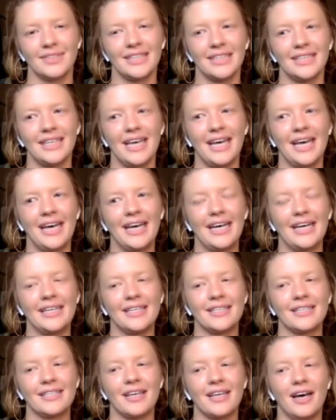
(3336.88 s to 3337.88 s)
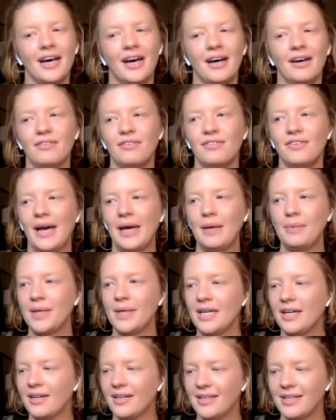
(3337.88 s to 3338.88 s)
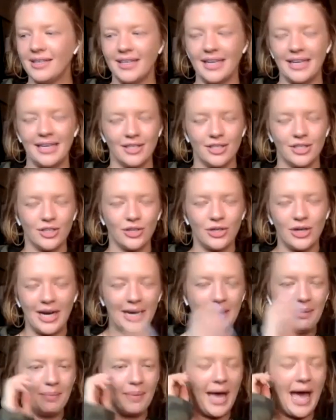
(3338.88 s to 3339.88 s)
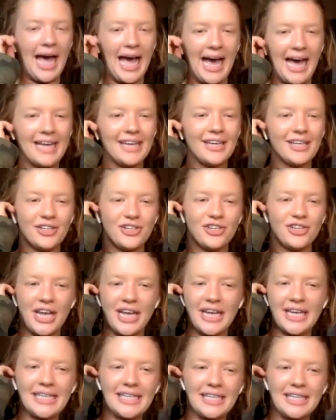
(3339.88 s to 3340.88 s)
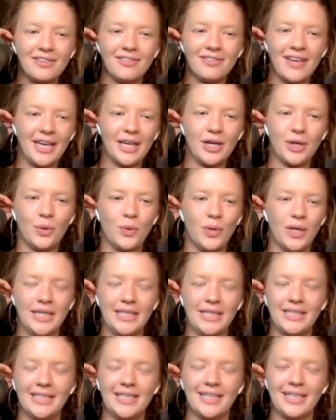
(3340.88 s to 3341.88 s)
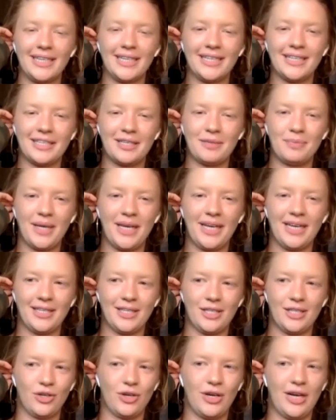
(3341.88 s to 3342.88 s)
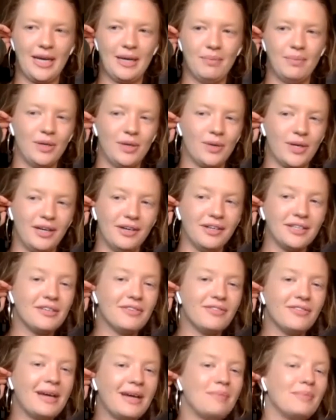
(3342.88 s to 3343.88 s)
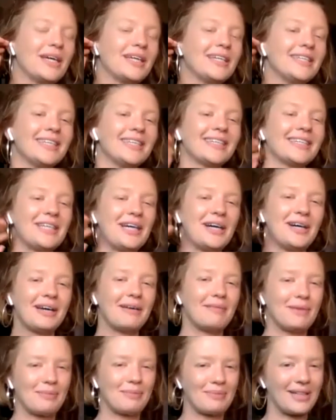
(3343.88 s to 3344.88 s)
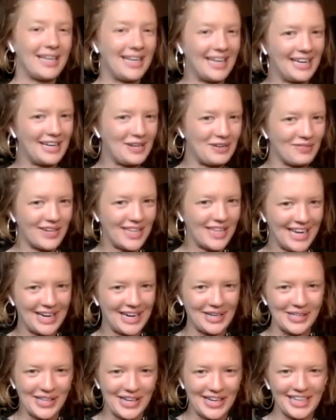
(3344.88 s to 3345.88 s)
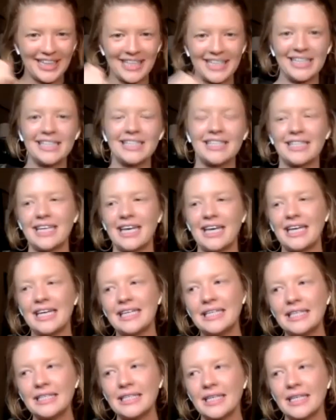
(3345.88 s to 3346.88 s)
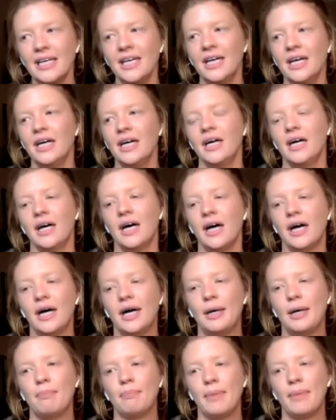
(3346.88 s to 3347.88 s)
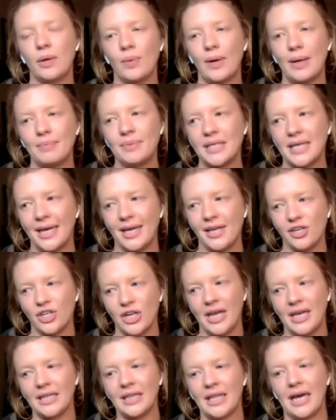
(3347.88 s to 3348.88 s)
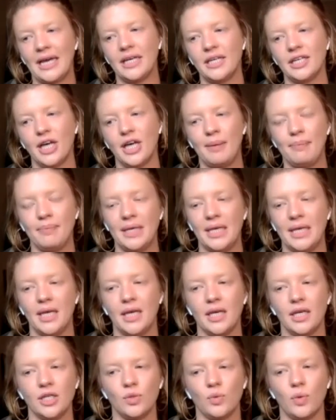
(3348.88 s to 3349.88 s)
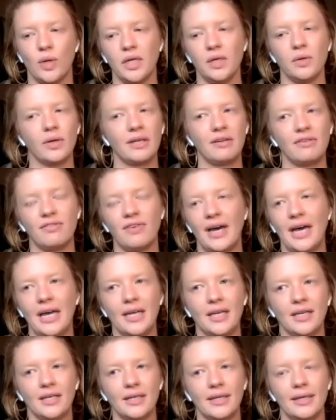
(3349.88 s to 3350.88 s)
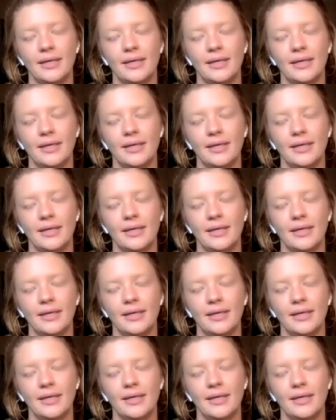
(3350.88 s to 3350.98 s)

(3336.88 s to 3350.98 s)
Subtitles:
Yes, find me on Instagram at Jane of 801 is my Instagram. You can also find me on TikTok. I've been playing over there a lot these days. My website, janelyon.me, is where you can find,